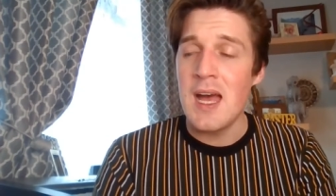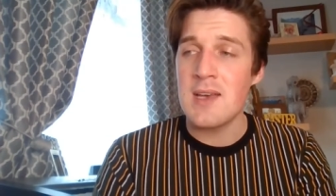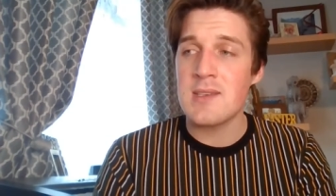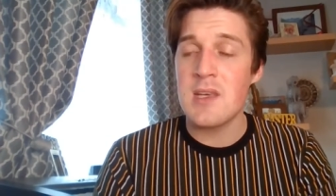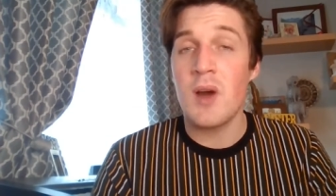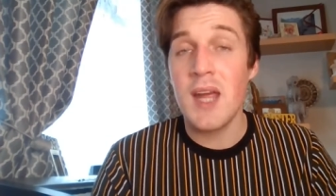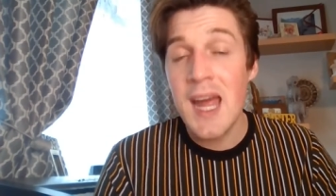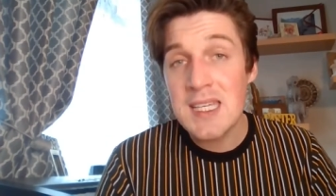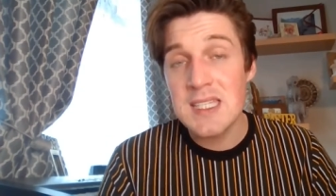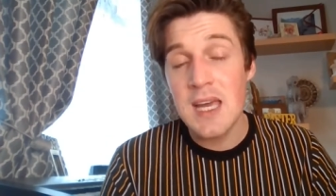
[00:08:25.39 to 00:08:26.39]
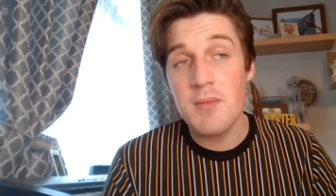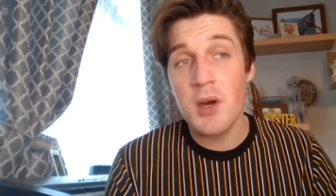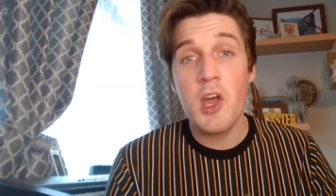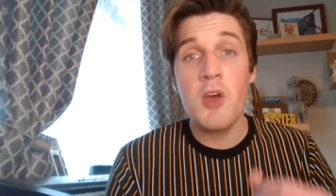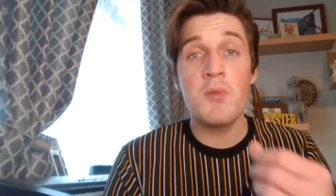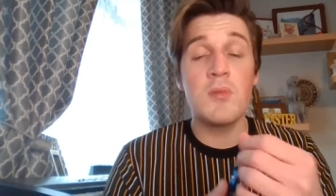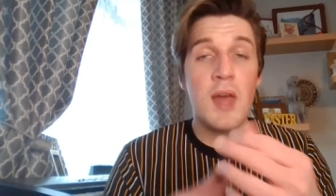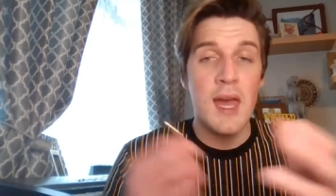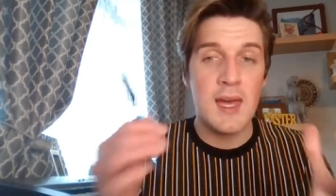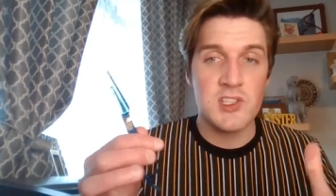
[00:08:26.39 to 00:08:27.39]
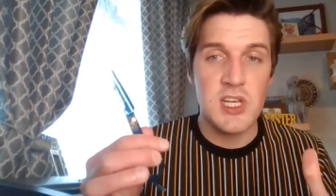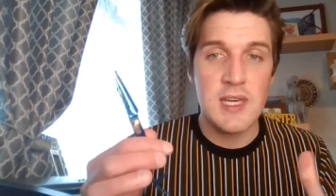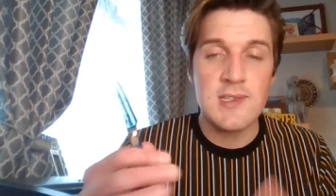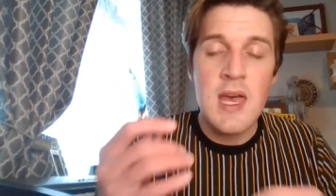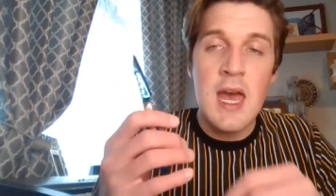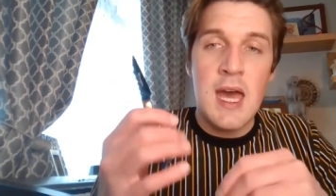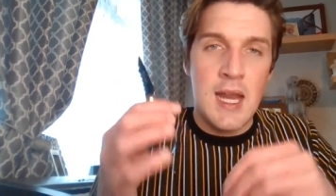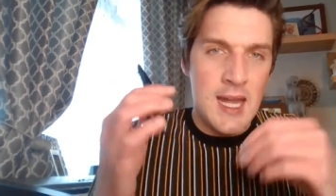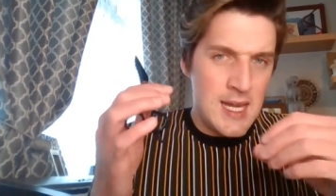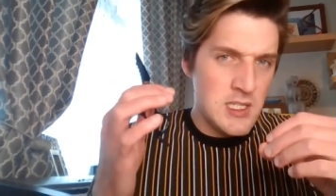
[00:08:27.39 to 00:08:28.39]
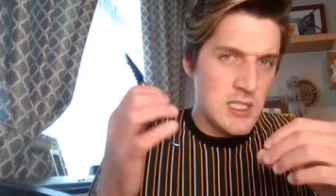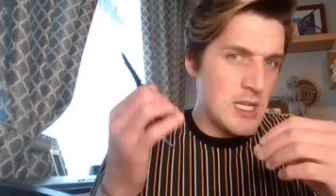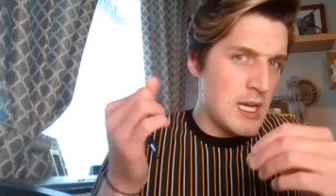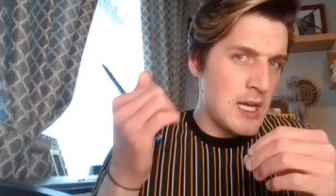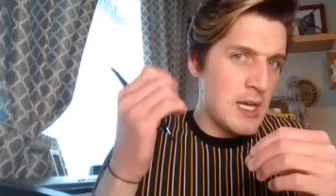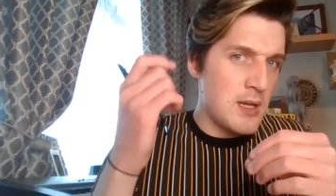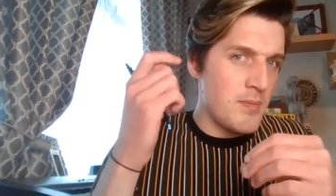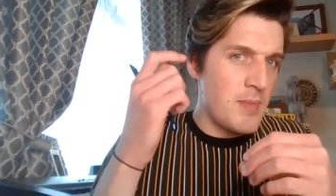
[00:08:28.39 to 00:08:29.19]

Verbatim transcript: uh, so i had to take my own hair shears and i had to uh,